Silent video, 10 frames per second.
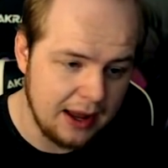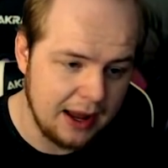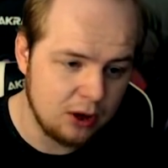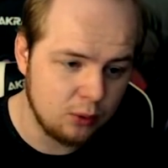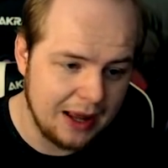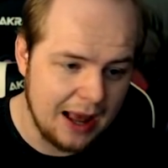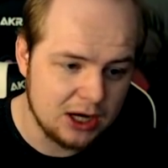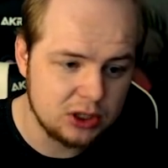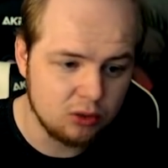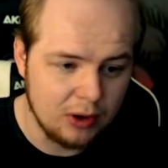and we
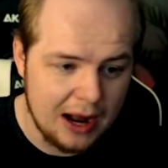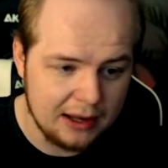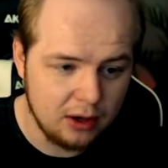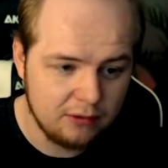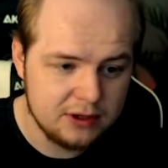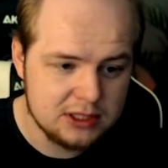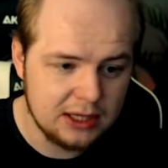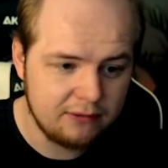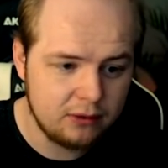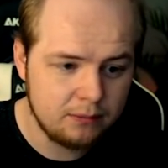actually rally off this
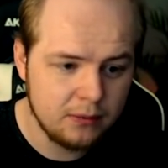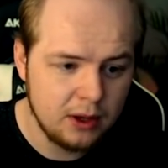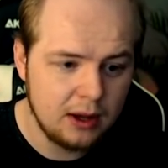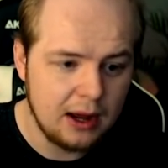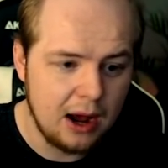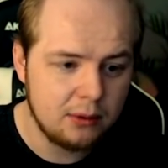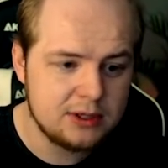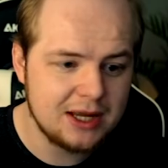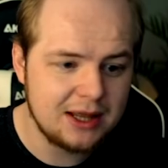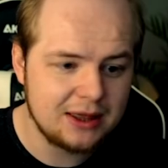level, I
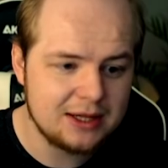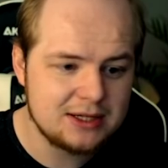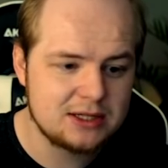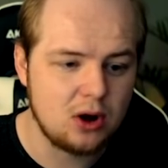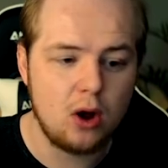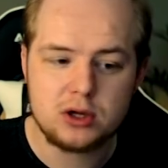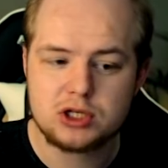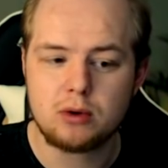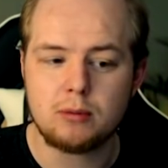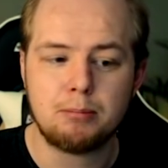would say that this is
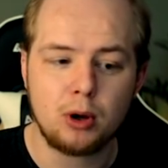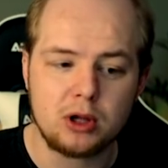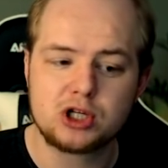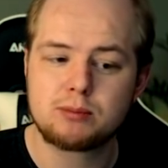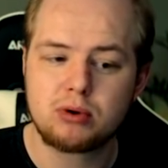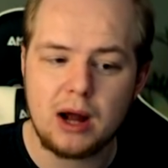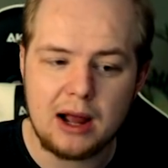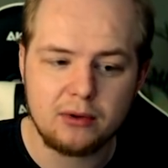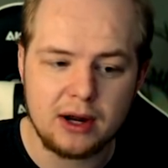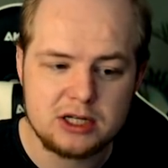also bullish
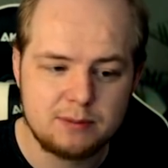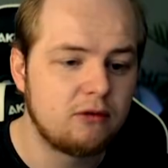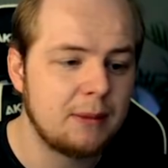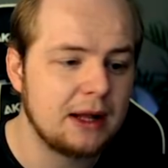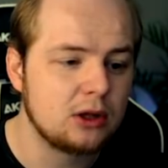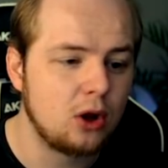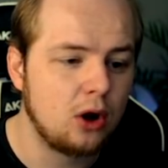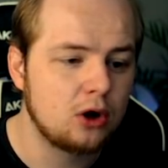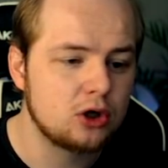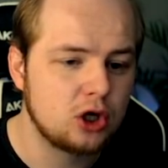progress from a
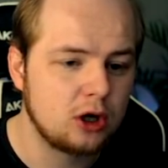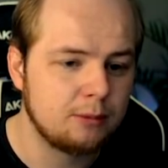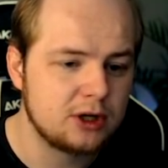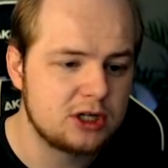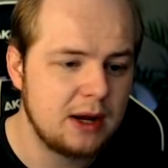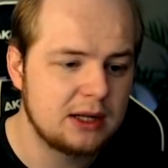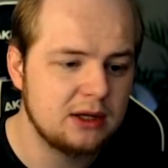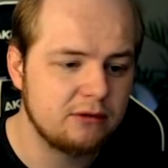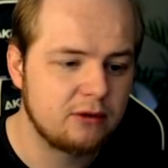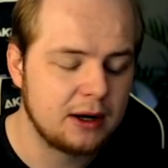longer term
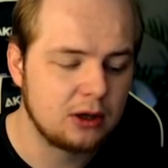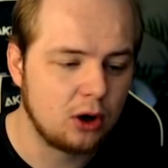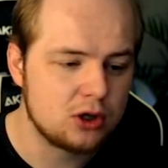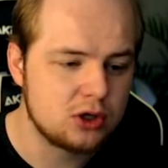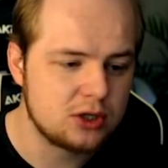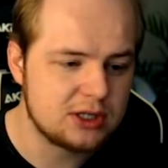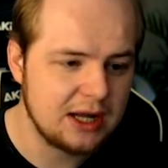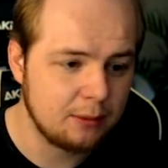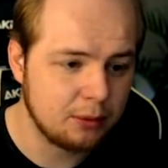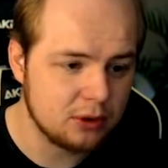perspective, from a larger scale